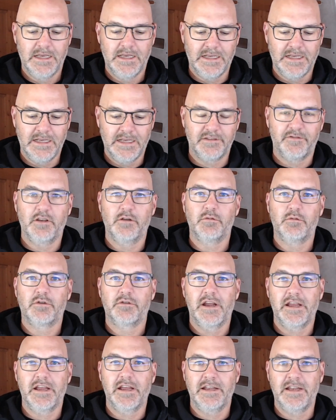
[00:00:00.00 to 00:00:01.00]
It's available
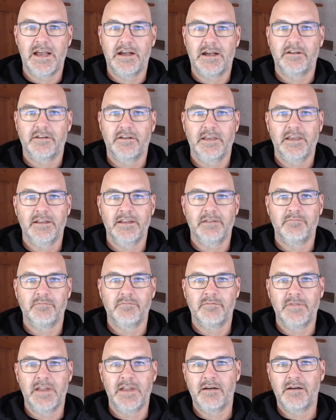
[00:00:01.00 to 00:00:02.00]
right now. And
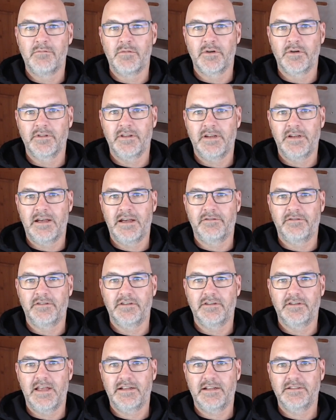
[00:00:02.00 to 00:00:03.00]
now more than
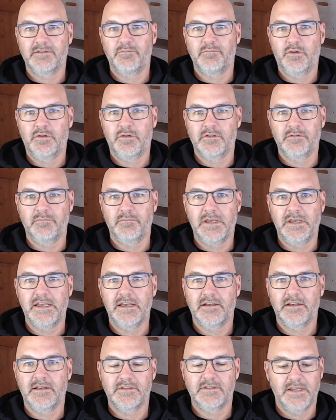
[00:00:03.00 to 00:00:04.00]
ever, that's important
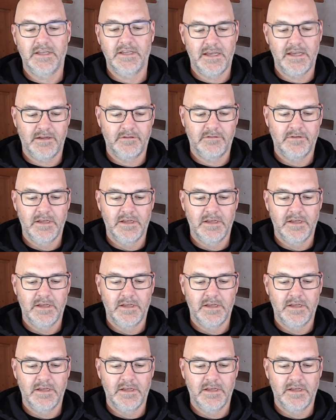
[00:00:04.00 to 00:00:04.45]
because, again,